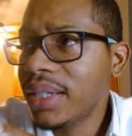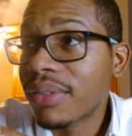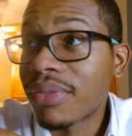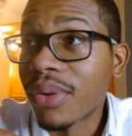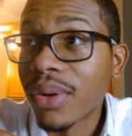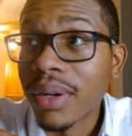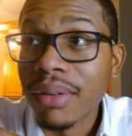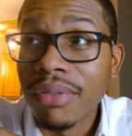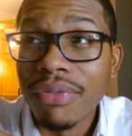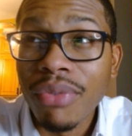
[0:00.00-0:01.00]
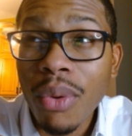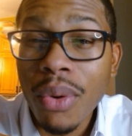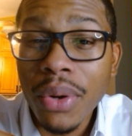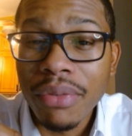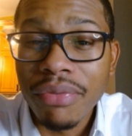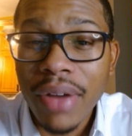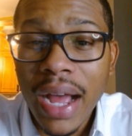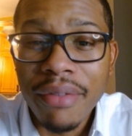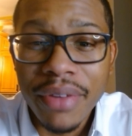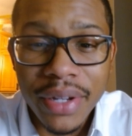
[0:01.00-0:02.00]
for 4 to
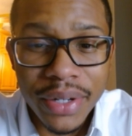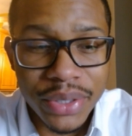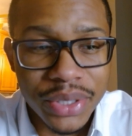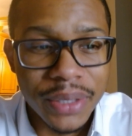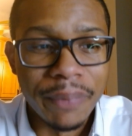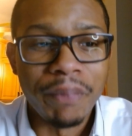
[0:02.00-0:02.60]
5 years.